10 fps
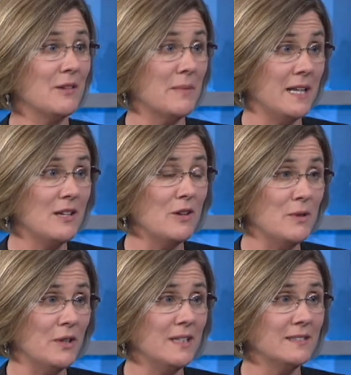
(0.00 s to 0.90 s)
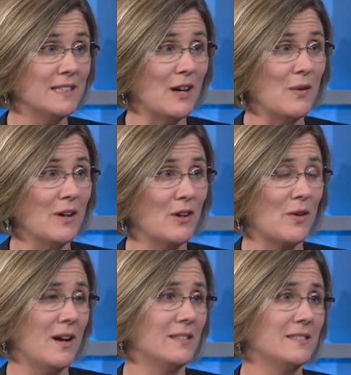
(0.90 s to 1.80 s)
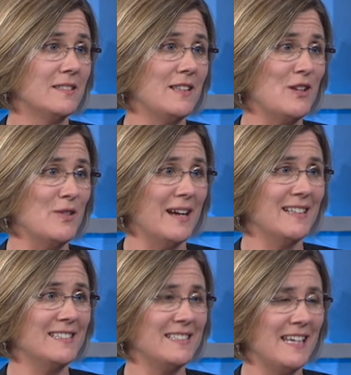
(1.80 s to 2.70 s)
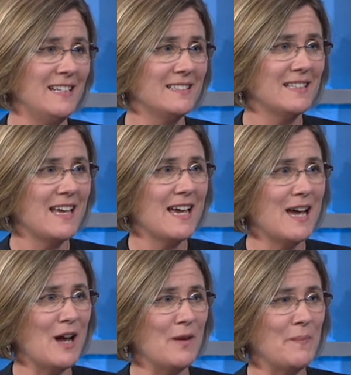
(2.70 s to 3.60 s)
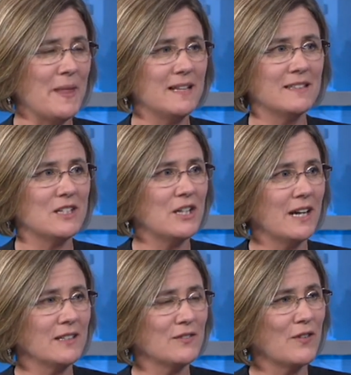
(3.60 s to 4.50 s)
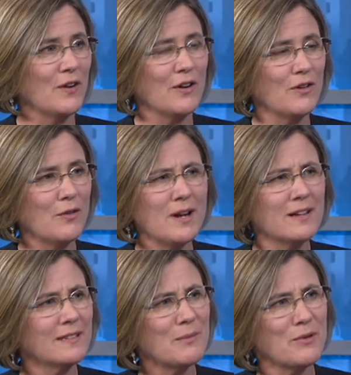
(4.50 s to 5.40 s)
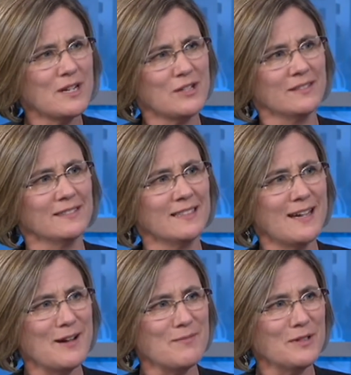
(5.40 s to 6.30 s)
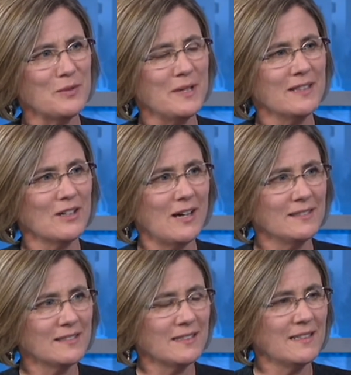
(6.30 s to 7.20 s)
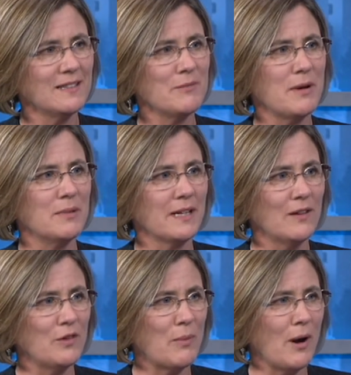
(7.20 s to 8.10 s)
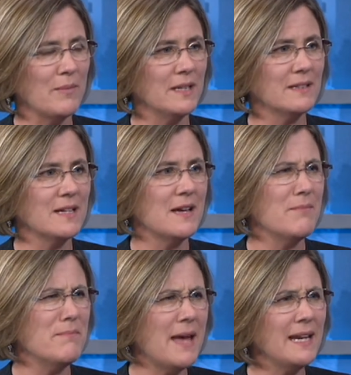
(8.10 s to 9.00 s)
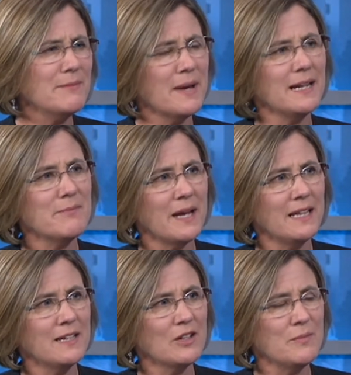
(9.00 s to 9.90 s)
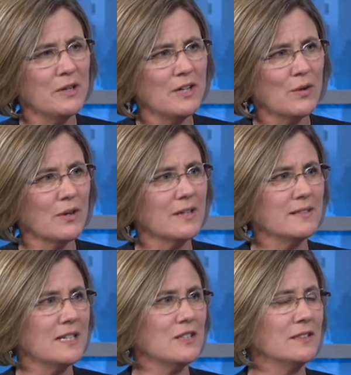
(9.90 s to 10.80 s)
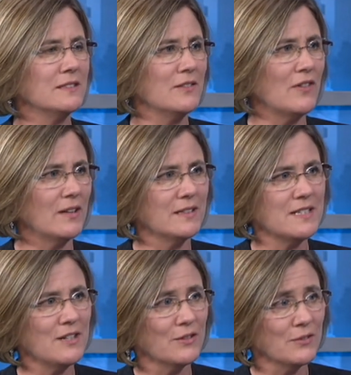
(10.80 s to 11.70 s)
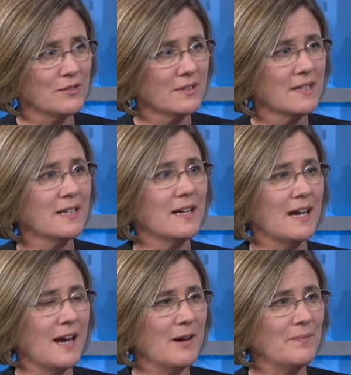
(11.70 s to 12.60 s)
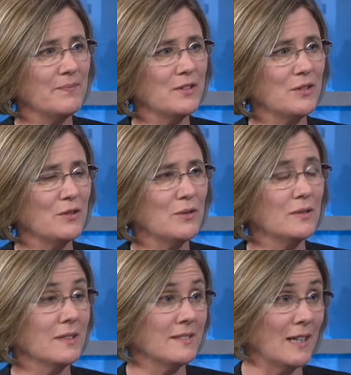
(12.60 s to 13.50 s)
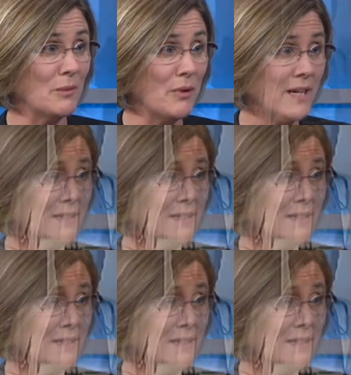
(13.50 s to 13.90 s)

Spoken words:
many communities now across the United States, it's a chance for a great collaboration between the Consulate, the Public Health Department, many community organizations and volunteers to celebrate